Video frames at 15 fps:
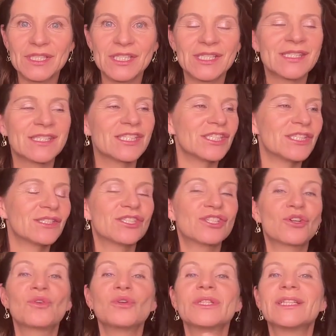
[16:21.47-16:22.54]
She
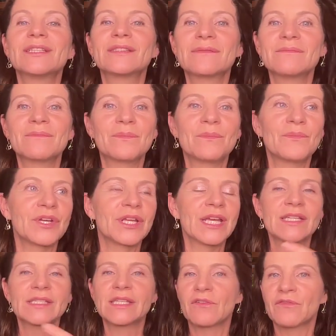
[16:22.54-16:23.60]
couldn't bring
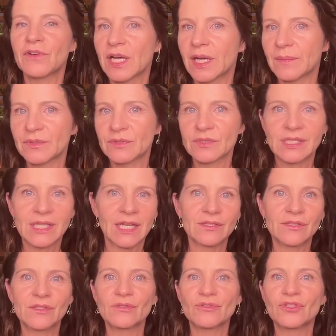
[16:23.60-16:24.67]
herself up to
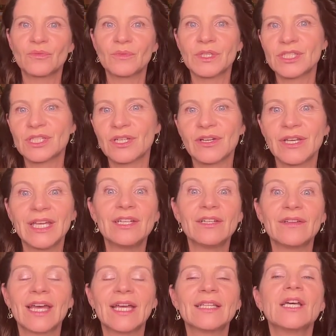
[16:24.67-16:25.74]
start social media or any
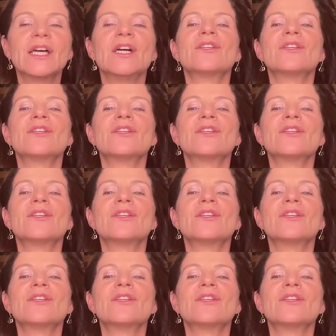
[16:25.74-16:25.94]
of that.